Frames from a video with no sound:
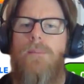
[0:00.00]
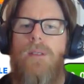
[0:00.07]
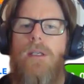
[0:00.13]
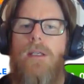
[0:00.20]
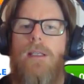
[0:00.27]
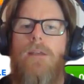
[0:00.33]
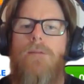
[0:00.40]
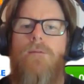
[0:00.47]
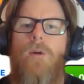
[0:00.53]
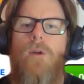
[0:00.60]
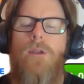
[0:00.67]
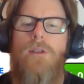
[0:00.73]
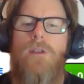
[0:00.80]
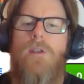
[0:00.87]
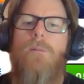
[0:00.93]
particularly for
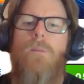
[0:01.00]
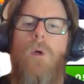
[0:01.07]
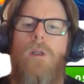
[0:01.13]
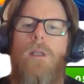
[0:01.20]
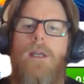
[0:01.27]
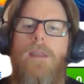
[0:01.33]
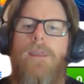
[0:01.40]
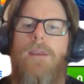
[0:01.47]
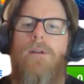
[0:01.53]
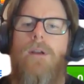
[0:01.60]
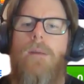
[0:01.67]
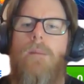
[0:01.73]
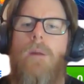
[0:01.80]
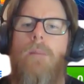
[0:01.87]
the smaller Ethereum